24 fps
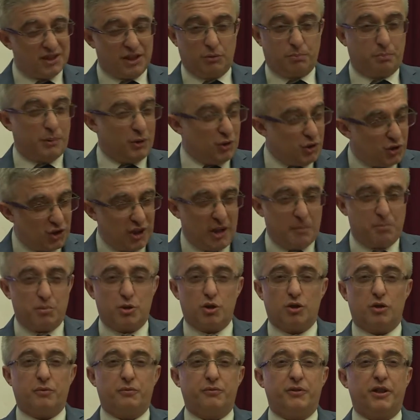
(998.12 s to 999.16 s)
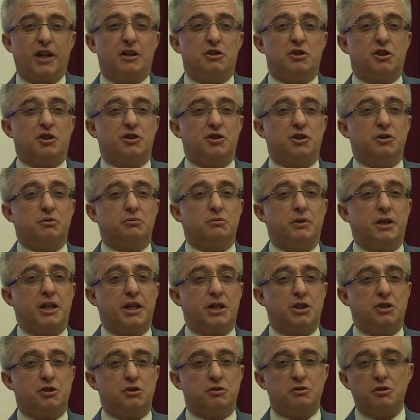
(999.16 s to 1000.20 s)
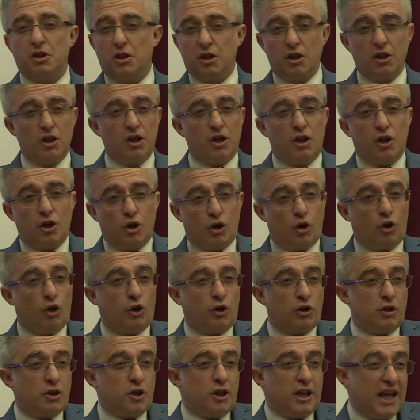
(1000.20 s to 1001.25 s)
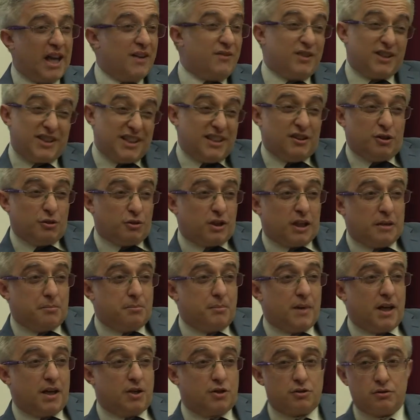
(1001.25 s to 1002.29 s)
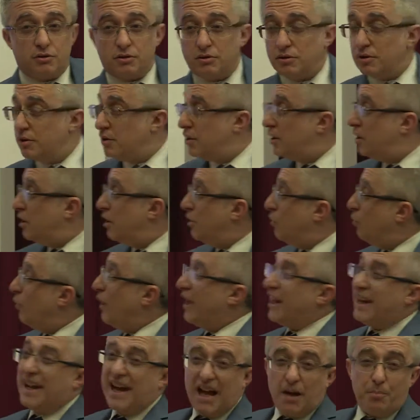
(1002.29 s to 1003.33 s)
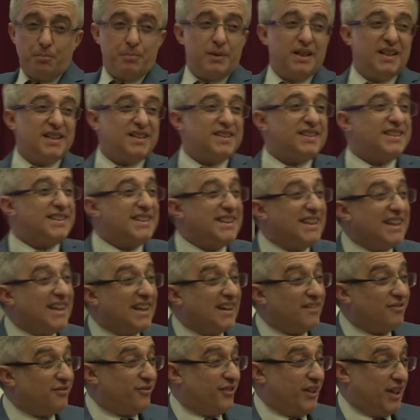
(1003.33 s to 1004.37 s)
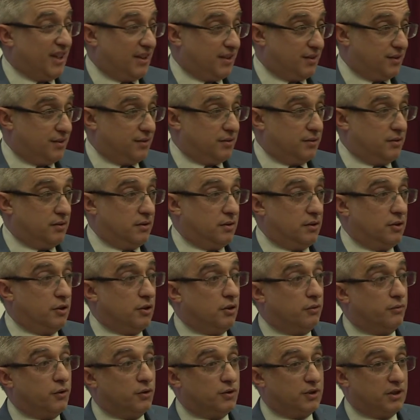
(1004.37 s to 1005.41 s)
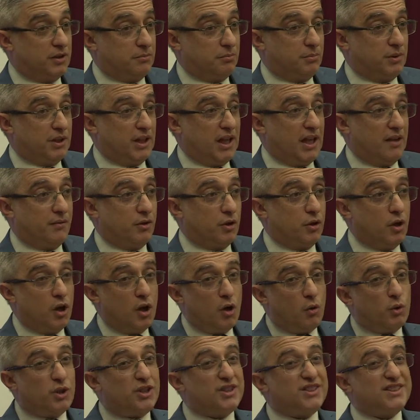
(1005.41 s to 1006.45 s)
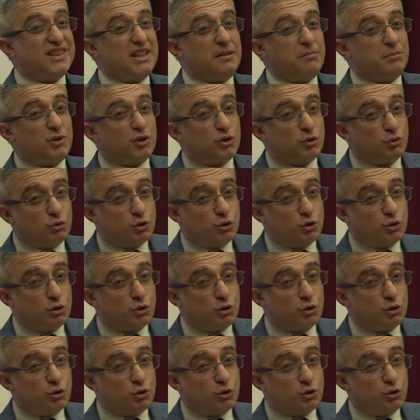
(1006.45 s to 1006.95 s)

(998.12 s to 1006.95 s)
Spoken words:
perception of financial situation, or everything you can measure, well, happiness still affects your voting behavior, which seems to